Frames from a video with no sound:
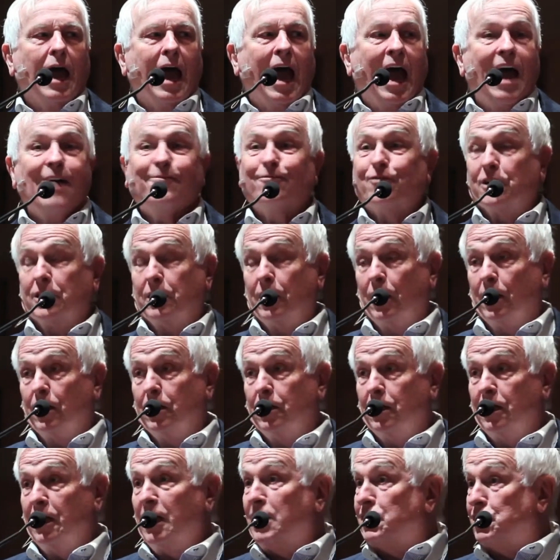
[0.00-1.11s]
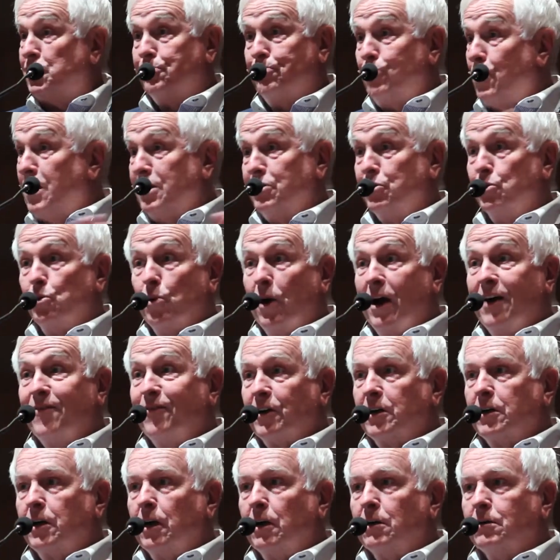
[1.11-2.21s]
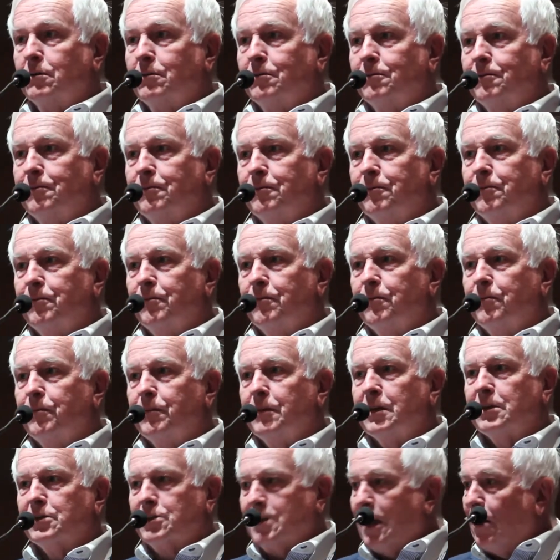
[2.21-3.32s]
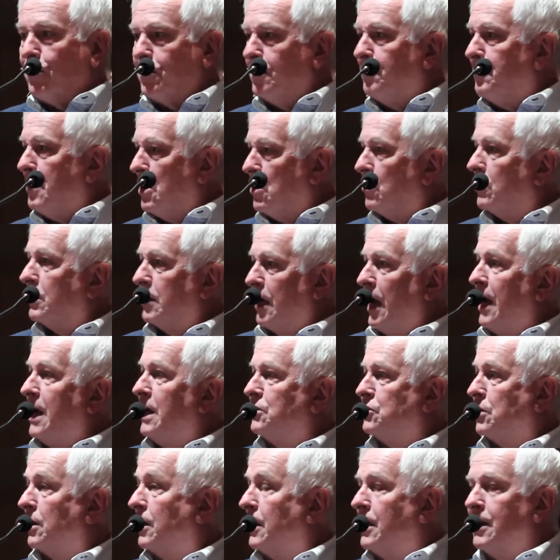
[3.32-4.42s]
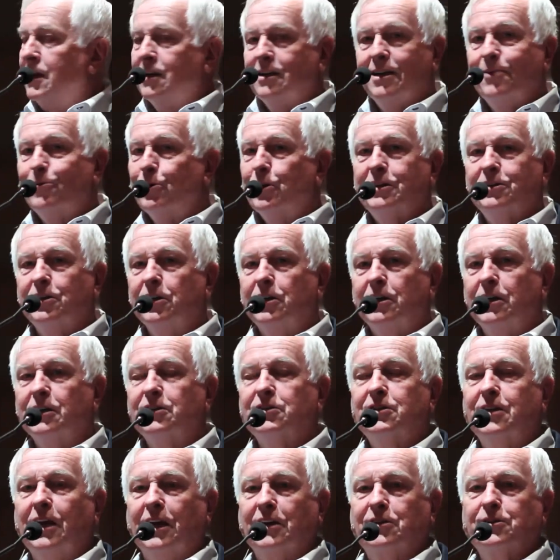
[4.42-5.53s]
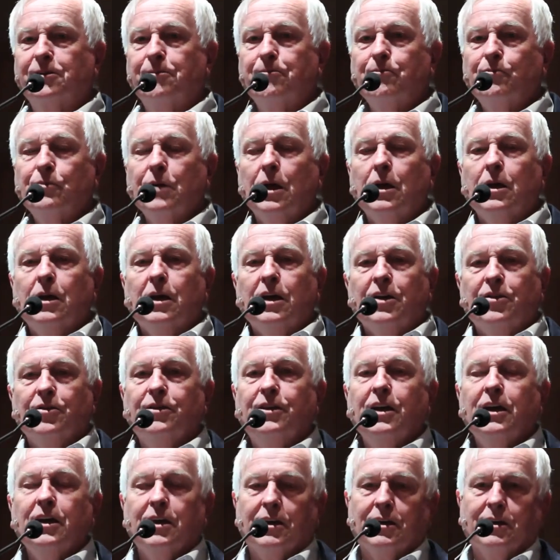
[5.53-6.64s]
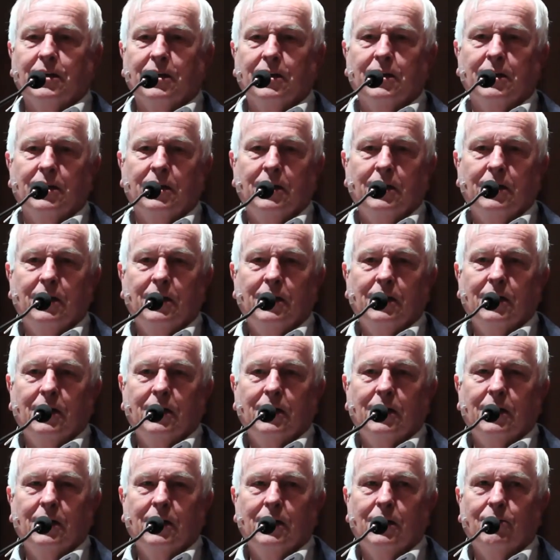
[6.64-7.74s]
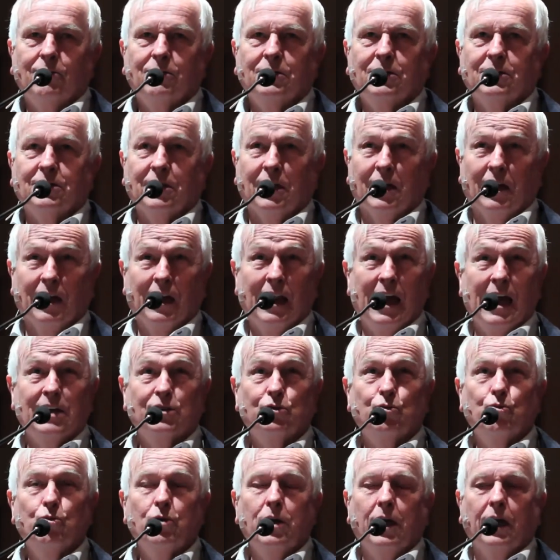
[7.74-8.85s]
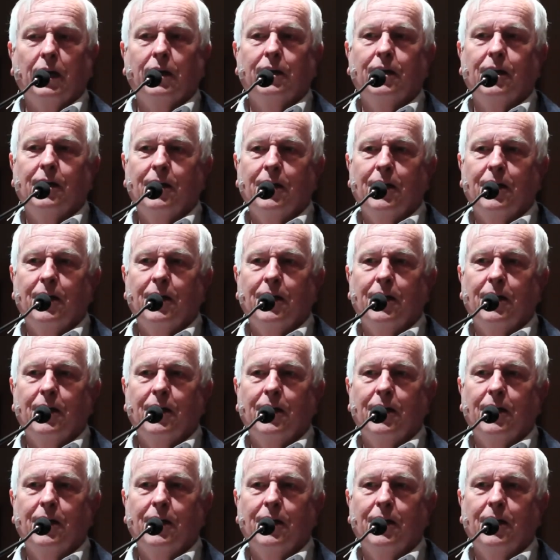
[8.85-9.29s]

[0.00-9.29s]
Africa, it's spread through Africa. South America, Asia, never hit the United States. Then, was it last week,